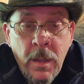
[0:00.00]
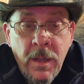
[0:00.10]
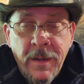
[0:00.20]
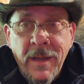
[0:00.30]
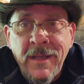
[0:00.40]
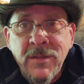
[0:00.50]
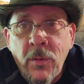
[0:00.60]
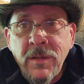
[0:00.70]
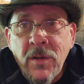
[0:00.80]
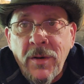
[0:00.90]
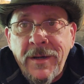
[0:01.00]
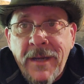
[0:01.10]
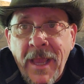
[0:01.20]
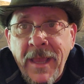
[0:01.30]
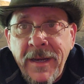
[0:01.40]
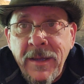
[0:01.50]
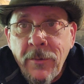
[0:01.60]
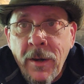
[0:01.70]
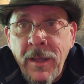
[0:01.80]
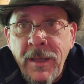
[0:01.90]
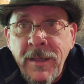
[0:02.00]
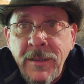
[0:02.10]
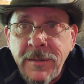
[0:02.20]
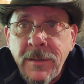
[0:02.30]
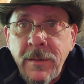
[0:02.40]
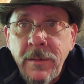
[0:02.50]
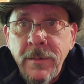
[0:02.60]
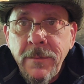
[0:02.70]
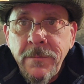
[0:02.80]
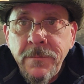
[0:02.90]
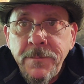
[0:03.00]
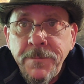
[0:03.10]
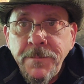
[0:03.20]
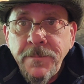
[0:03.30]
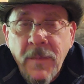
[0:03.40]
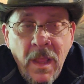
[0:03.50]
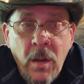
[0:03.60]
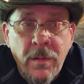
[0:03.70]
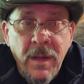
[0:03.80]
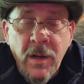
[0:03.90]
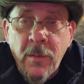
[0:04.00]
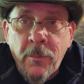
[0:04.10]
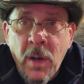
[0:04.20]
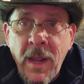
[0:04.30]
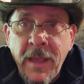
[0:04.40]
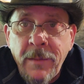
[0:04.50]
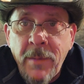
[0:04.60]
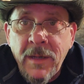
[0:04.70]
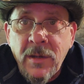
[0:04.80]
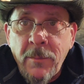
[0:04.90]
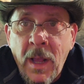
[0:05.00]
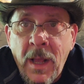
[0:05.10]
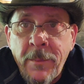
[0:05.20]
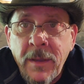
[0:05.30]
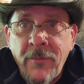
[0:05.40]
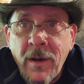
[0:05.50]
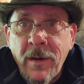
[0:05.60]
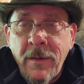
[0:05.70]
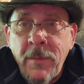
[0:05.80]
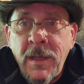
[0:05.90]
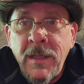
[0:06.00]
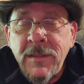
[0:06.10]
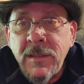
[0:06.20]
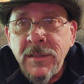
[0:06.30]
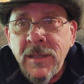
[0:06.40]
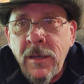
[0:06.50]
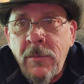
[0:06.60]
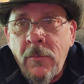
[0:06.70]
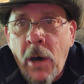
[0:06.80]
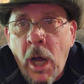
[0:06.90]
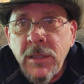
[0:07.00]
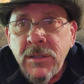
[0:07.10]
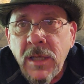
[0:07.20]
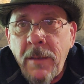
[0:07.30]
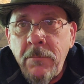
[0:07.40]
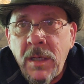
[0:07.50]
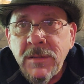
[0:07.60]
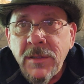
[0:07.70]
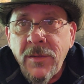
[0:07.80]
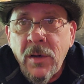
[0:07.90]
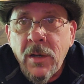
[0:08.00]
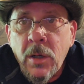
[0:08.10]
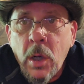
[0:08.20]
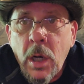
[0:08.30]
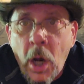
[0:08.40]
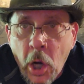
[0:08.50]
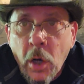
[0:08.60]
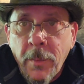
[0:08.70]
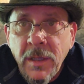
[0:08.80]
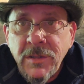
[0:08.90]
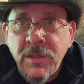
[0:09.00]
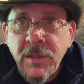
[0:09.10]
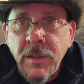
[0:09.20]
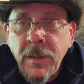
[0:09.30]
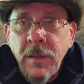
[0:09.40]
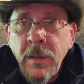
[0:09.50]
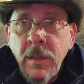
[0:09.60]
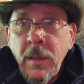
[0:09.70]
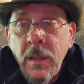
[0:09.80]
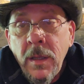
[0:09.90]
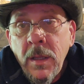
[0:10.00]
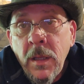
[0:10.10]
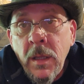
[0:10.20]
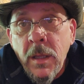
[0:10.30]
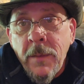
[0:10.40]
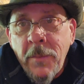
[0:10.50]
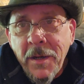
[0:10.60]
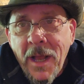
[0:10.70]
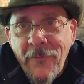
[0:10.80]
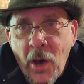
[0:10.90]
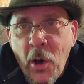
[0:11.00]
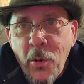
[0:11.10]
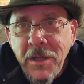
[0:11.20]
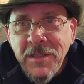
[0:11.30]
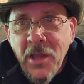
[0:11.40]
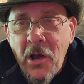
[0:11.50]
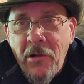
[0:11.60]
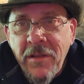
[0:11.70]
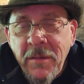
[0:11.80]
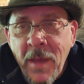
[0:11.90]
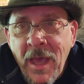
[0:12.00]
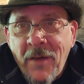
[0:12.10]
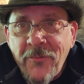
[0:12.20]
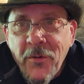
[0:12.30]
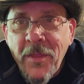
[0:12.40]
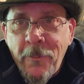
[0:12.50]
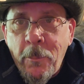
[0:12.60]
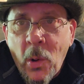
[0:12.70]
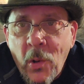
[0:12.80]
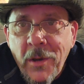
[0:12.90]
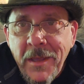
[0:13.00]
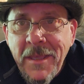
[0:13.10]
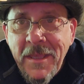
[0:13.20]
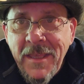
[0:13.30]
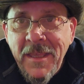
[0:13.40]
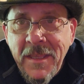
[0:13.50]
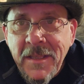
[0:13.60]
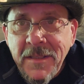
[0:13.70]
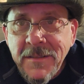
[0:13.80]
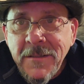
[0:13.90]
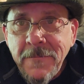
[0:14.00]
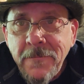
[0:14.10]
And that's what their daddy raised. I don't hear them bragging about their mommy very much because I don't watch that much of their garbage. But I've always called him out for the boy he is.